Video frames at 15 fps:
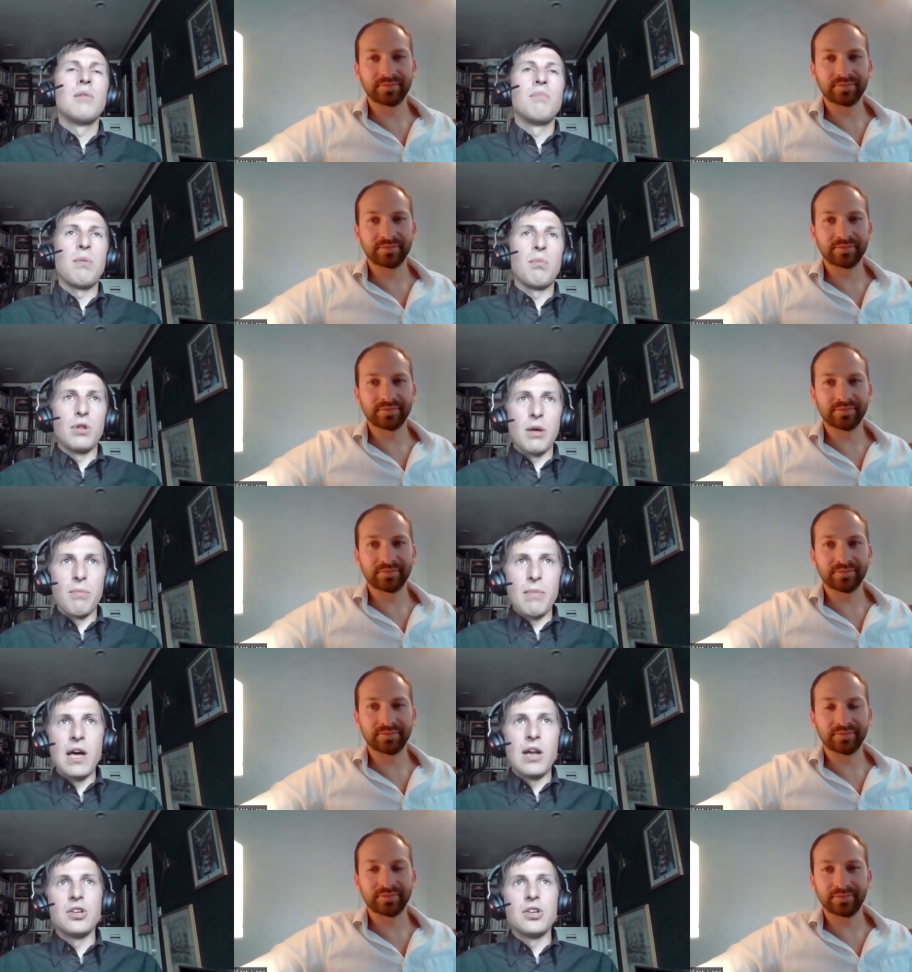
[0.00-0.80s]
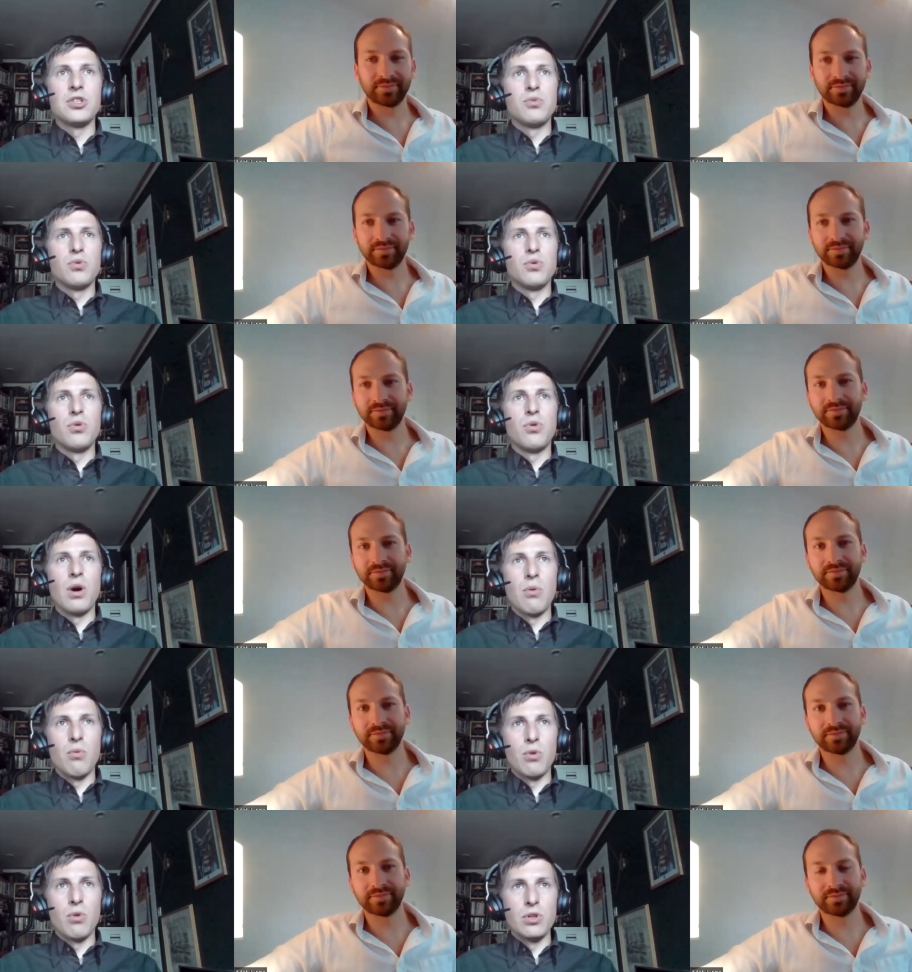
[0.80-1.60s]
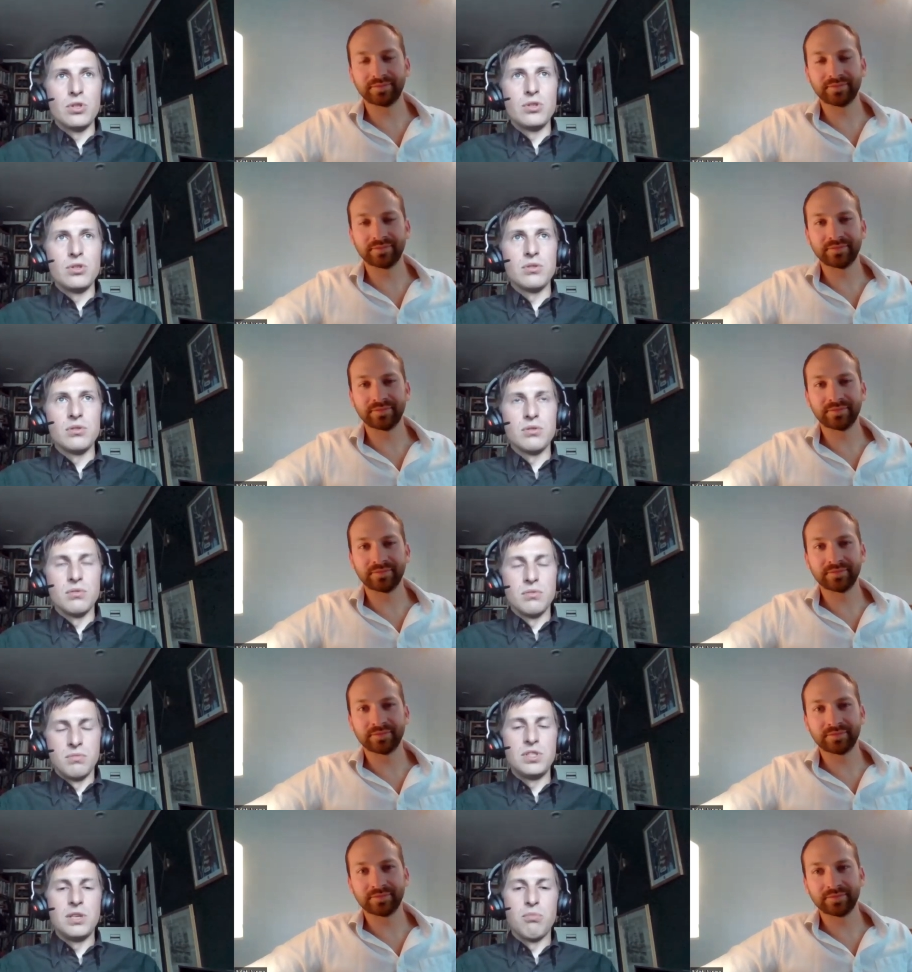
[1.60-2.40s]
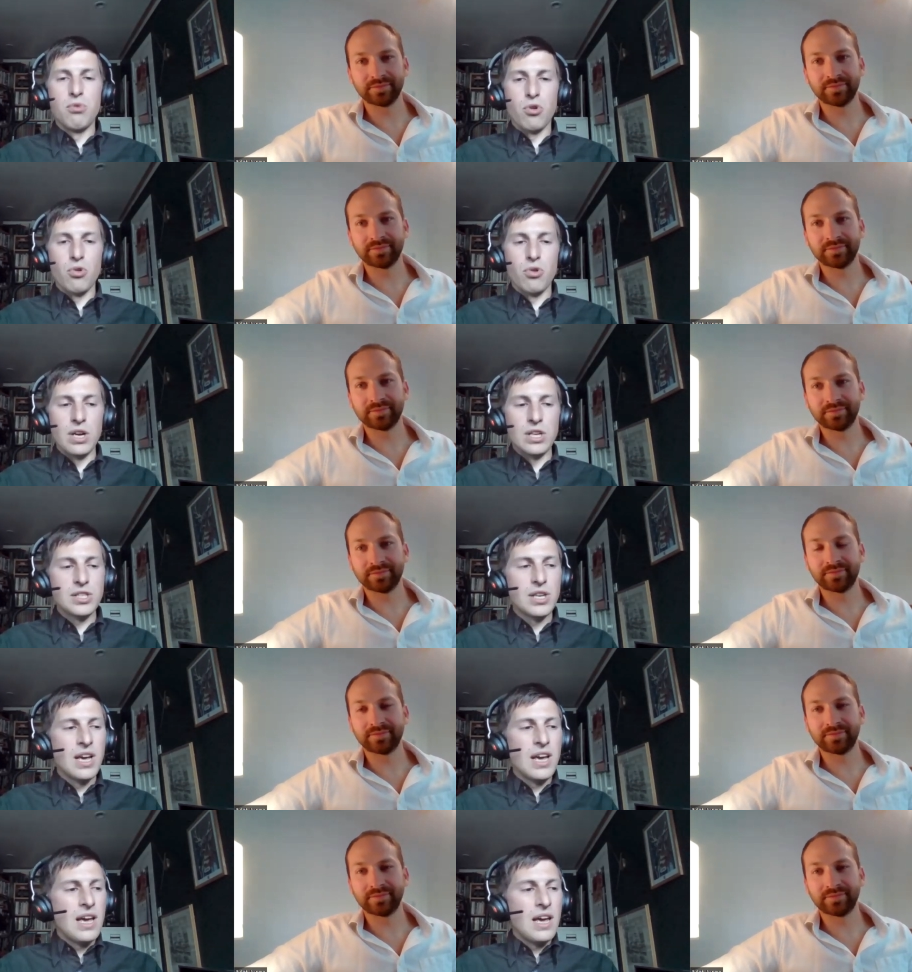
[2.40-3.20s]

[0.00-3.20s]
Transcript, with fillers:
Speaker 1: people I to who I want to see progress,